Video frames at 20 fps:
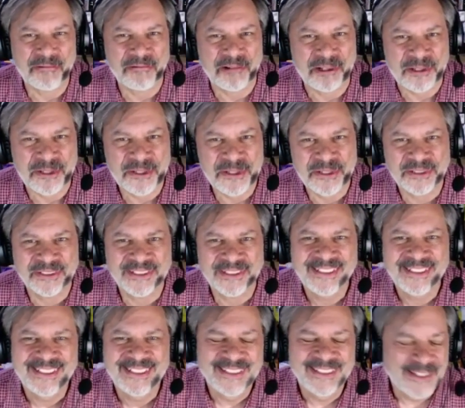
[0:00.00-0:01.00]
reference.
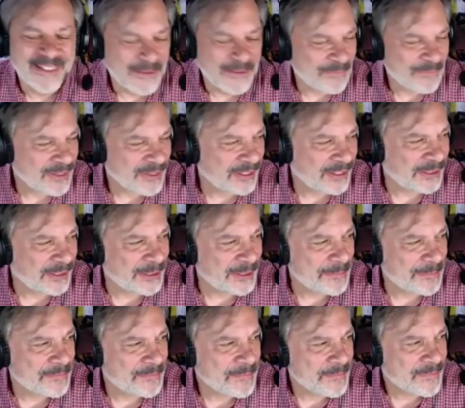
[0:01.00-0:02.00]
Um,
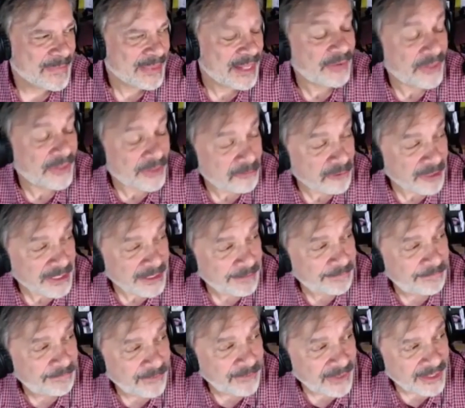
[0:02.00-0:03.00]
Now another really
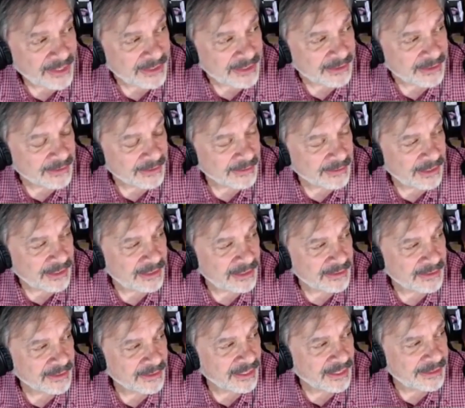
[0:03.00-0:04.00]
fun,
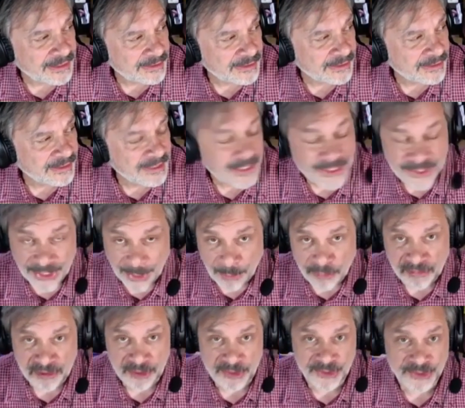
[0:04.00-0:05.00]
like the
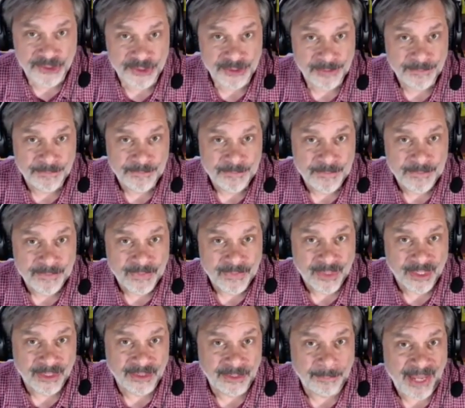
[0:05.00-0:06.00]
Decemberists,
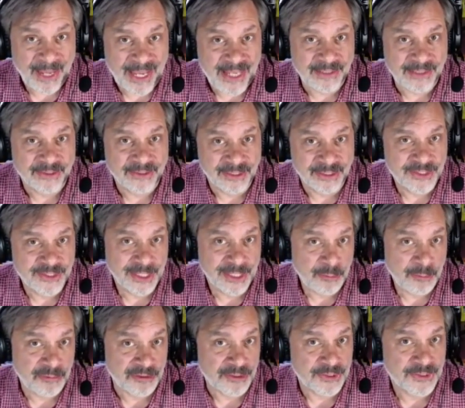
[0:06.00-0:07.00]
the band, the
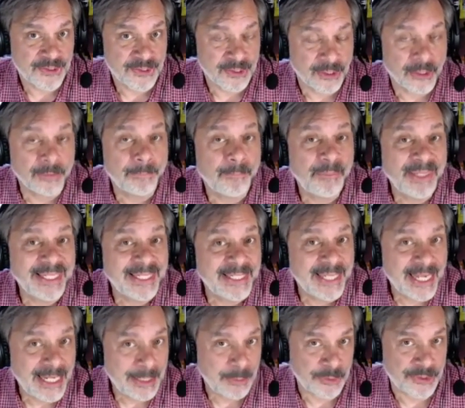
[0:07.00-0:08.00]
Decemberists are big
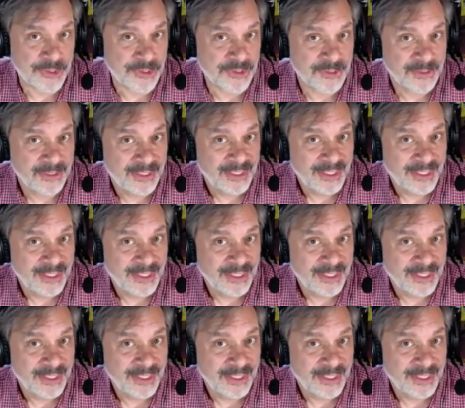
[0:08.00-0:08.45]
gamers,